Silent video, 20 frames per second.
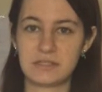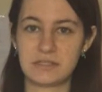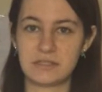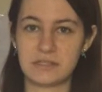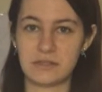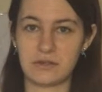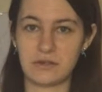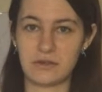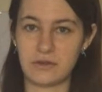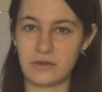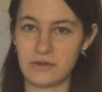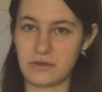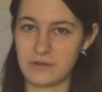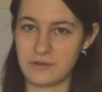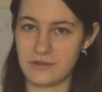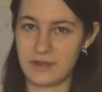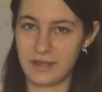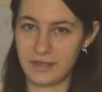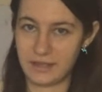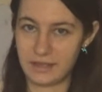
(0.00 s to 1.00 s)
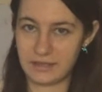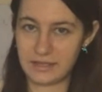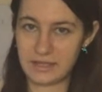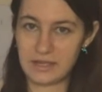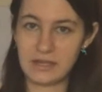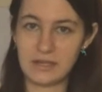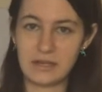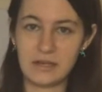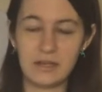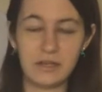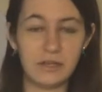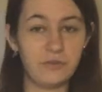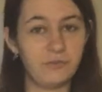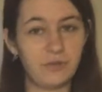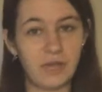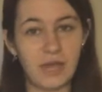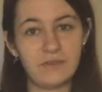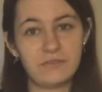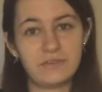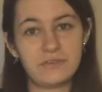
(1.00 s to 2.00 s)
So again, if
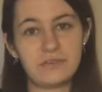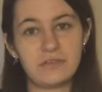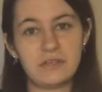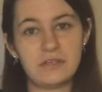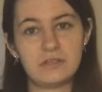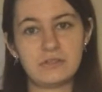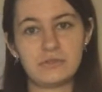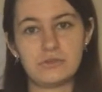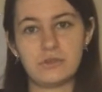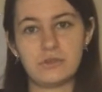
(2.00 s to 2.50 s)
you haven't seen